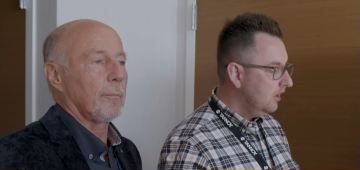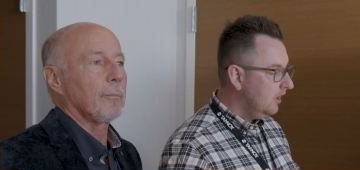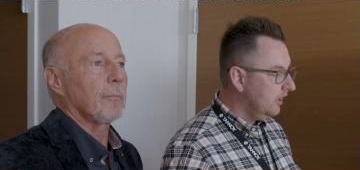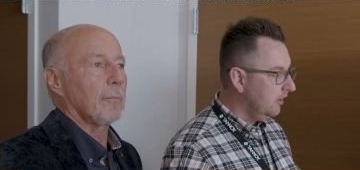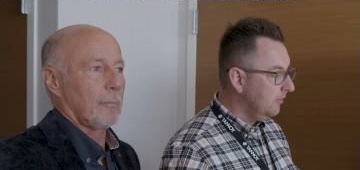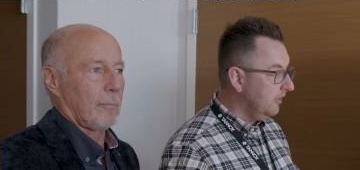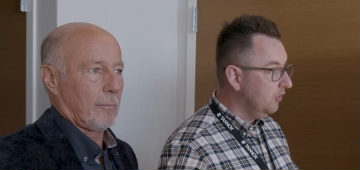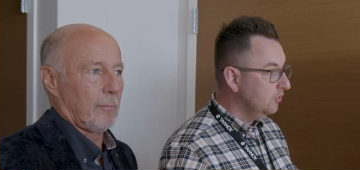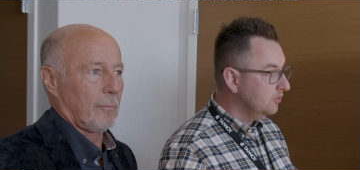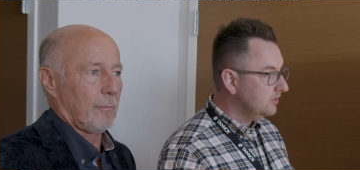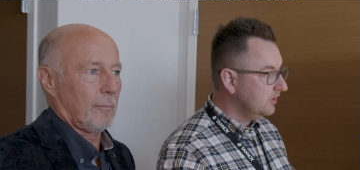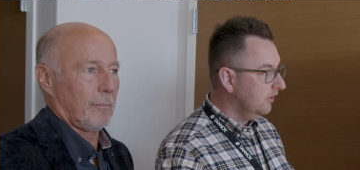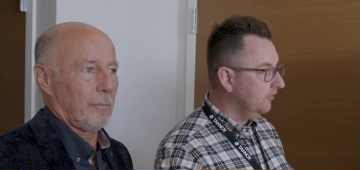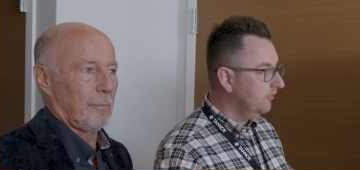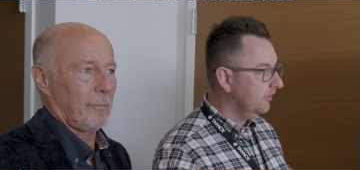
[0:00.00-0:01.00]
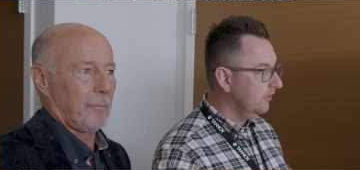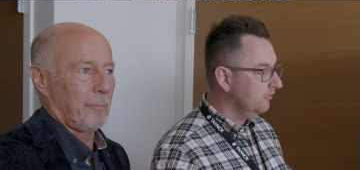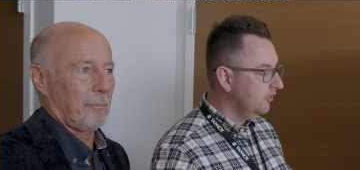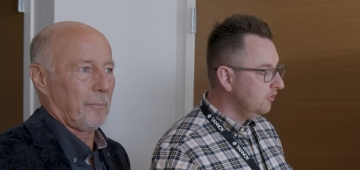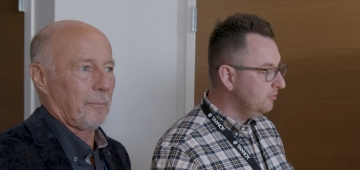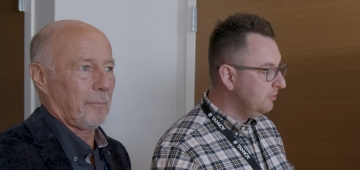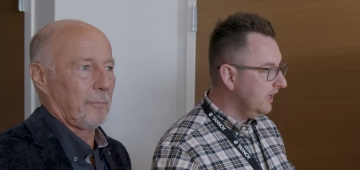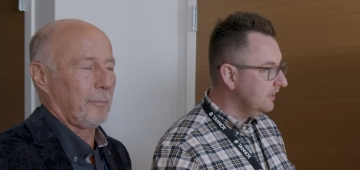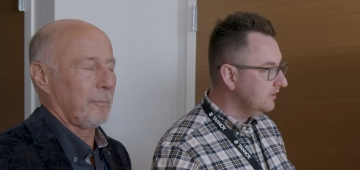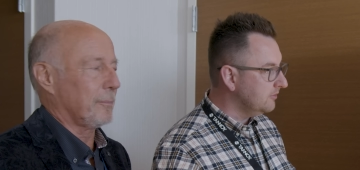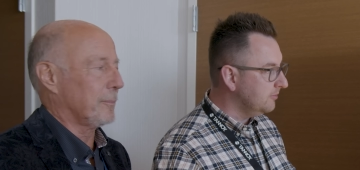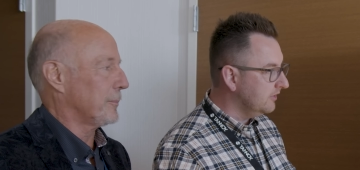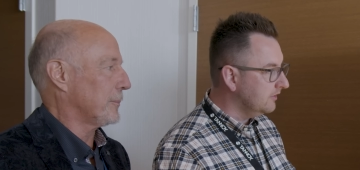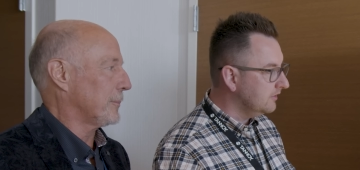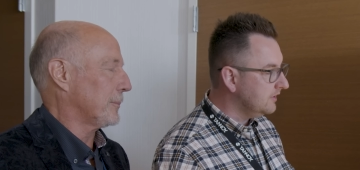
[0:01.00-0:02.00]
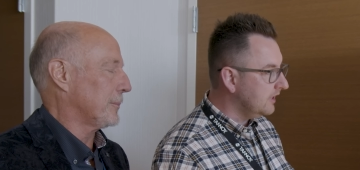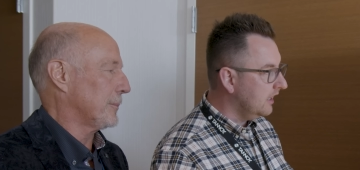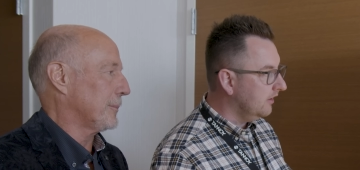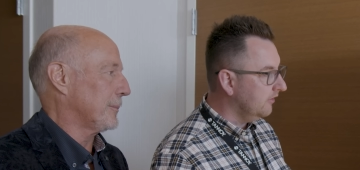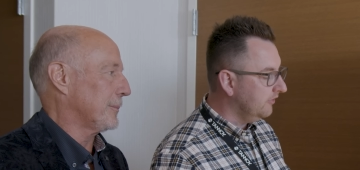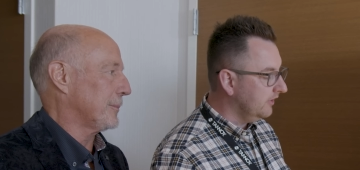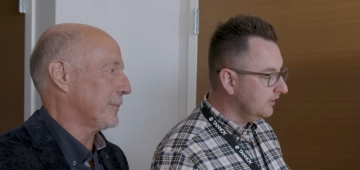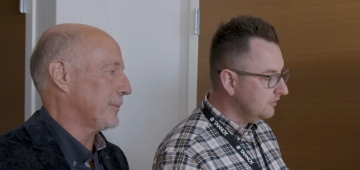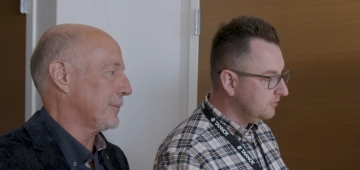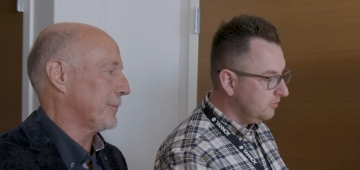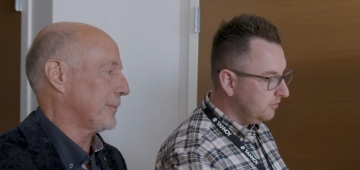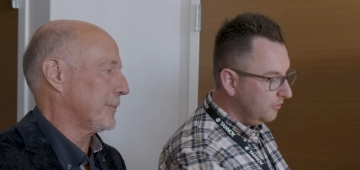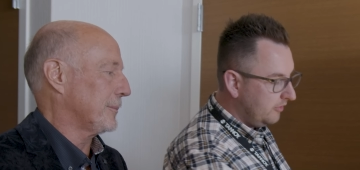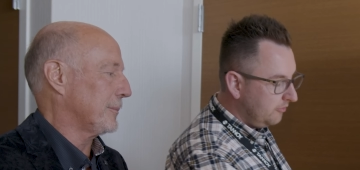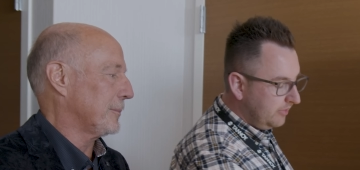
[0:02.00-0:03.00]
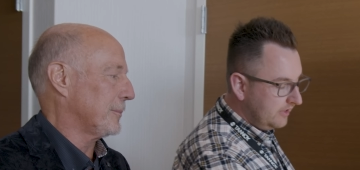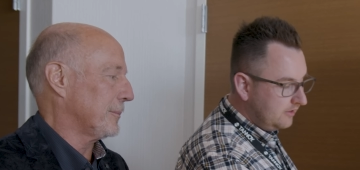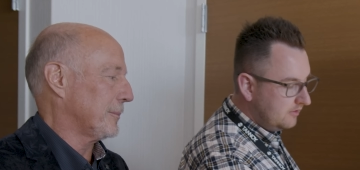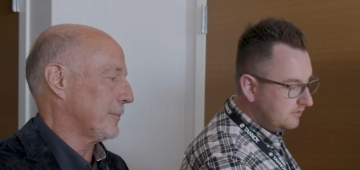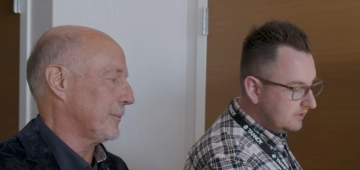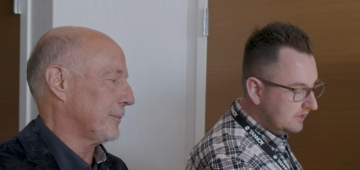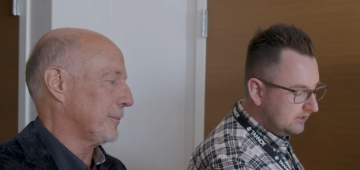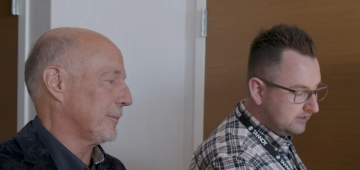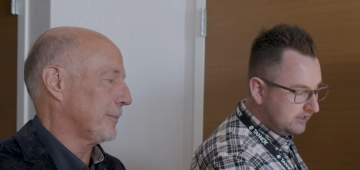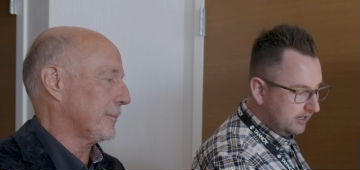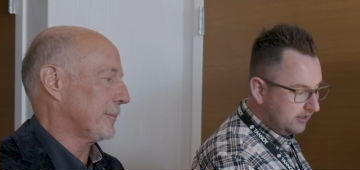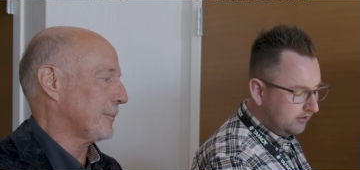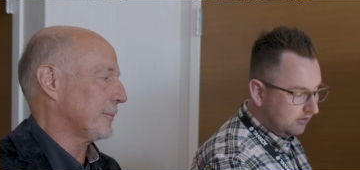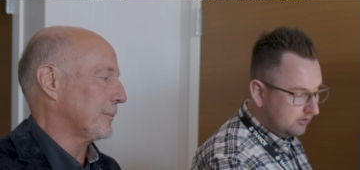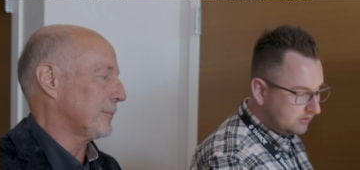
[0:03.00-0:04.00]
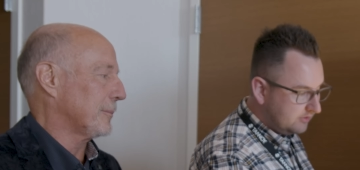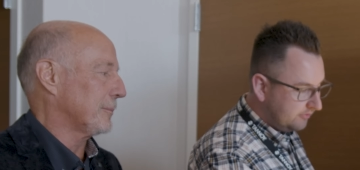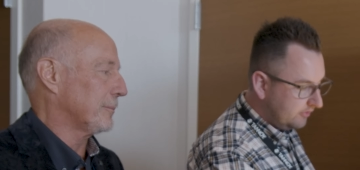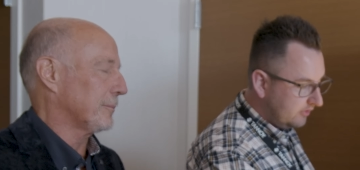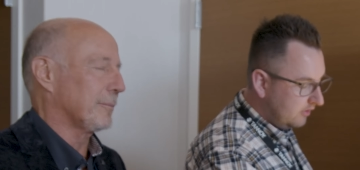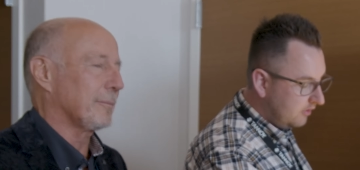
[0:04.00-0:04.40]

Speaker 1: Um, and also for the room placement side of things, we've been using this technology for a